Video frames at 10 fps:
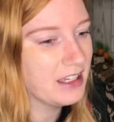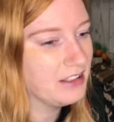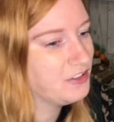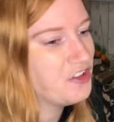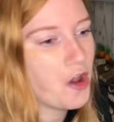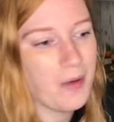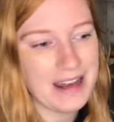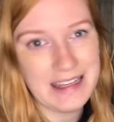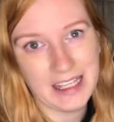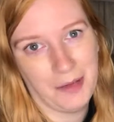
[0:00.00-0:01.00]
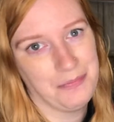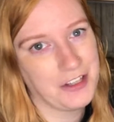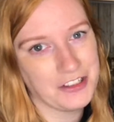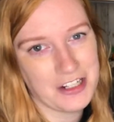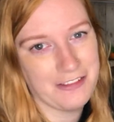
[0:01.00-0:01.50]
nowhere near
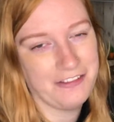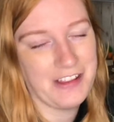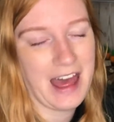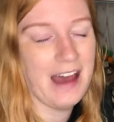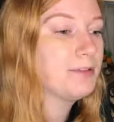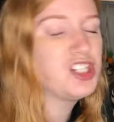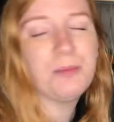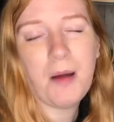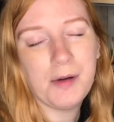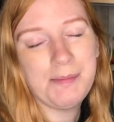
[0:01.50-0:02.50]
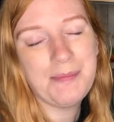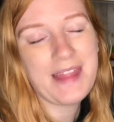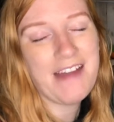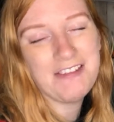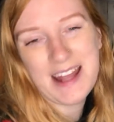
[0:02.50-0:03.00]
good enough for that, but she'll pop up
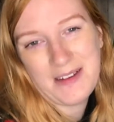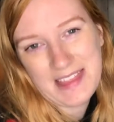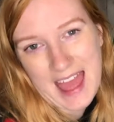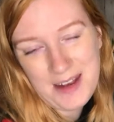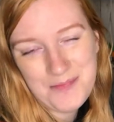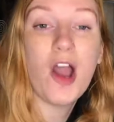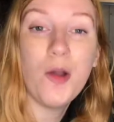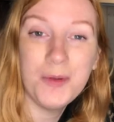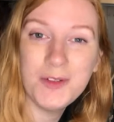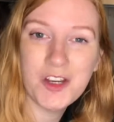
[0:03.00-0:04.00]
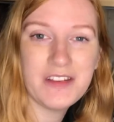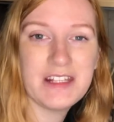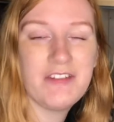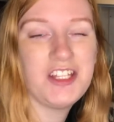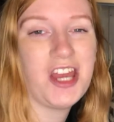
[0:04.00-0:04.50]
every now and then. I hope you enjoyed
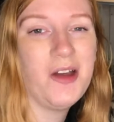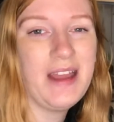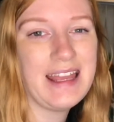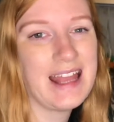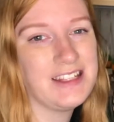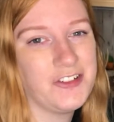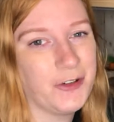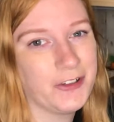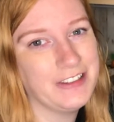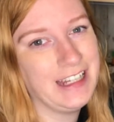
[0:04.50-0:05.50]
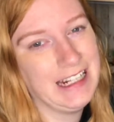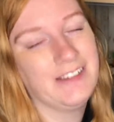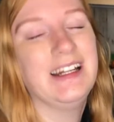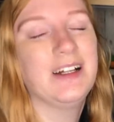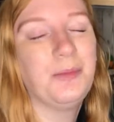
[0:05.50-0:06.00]
this video and getting to know Cornelia a
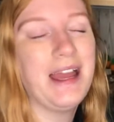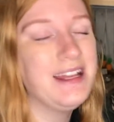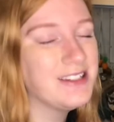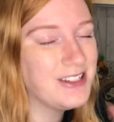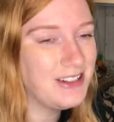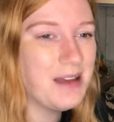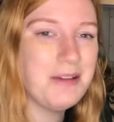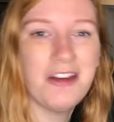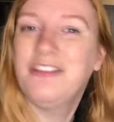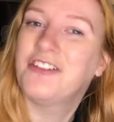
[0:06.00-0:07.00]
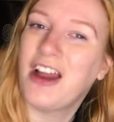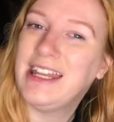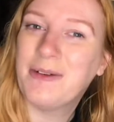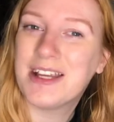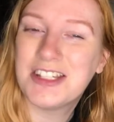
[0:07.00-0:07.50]
little bit. Do let me know if you've got any
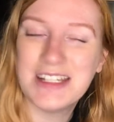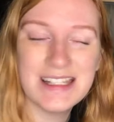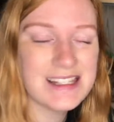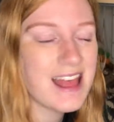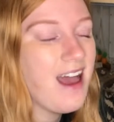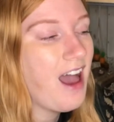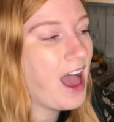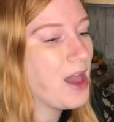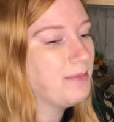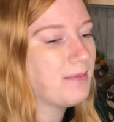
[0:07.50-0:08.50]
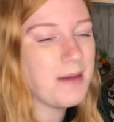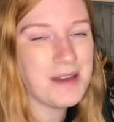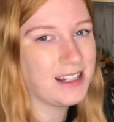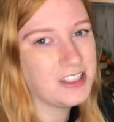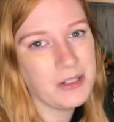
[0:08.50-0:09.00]
questions. Maybe
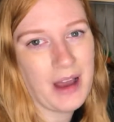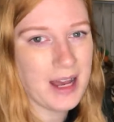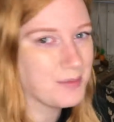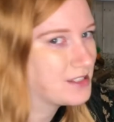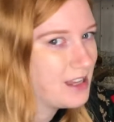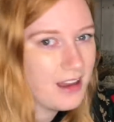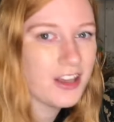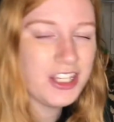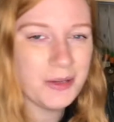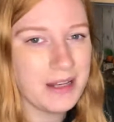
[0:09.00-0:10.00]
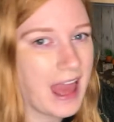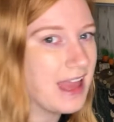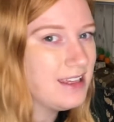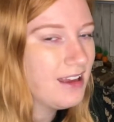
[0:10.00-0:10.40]
I'll do a hamster Q&A,